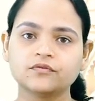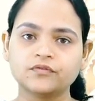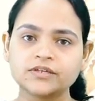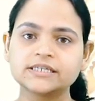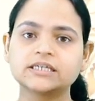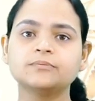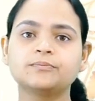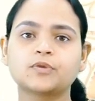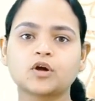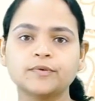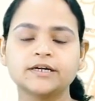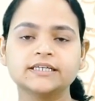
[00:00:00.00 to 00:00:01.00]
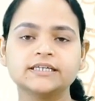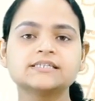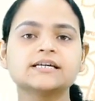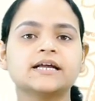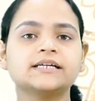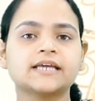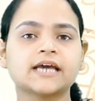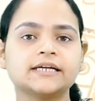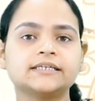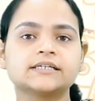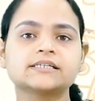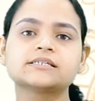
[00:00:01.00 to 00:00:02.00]
physical properties and
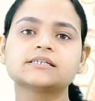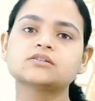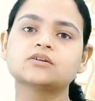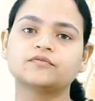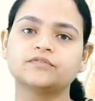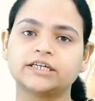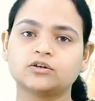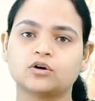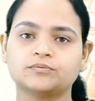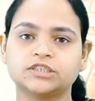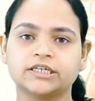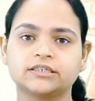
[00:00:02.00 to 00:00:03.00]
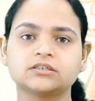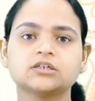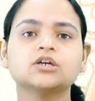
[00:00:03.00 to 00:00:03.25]
characteristics of that object.